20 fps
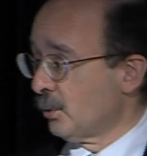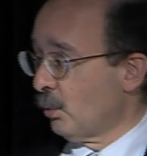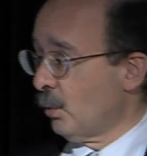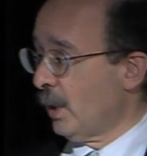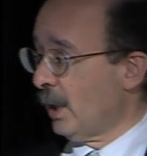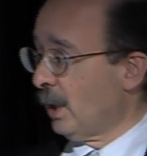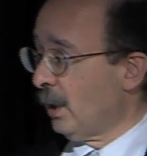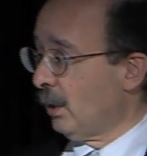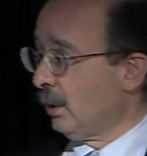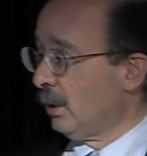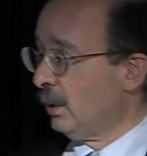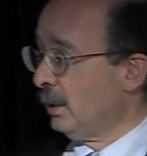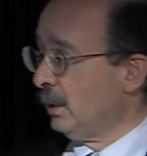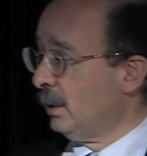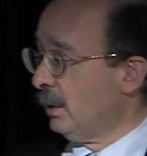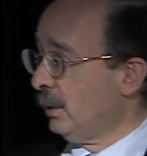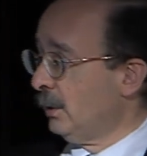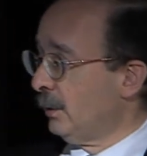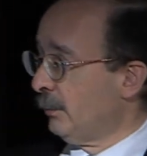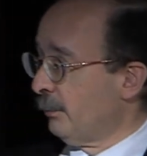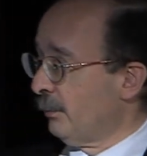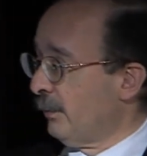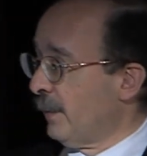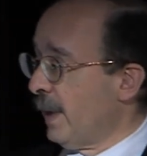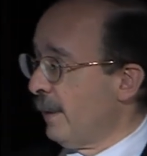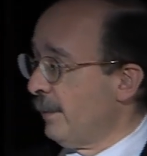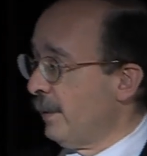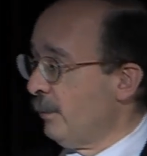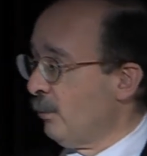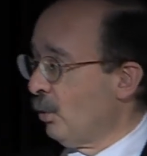well,
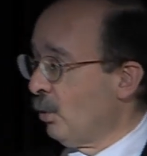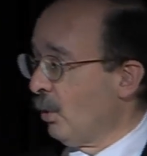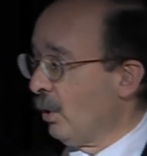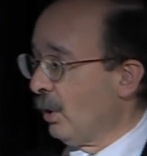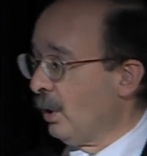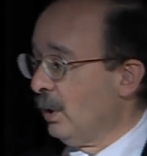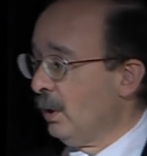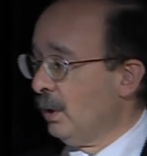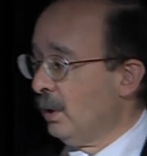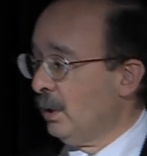maybe more,